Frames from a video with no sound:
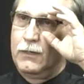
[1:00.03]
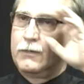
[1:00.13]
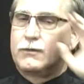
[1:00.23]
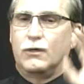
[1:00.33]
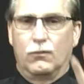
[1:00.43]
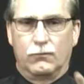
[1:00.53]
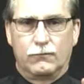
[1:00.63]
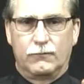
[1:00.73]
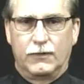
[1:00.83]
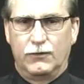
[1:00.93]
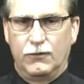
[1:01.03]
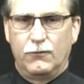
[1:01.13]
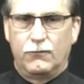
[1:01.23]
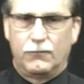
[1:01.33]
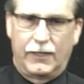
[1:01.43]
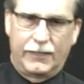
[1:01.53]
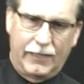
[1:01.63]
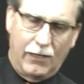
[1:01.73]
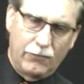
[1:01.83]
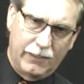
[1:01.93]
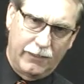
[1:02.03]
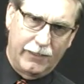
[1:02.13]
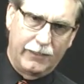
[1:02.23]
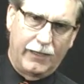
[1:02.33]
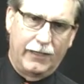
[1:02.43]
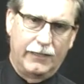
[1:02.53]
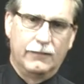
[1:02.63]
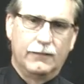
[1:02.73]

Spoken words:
So to calculate a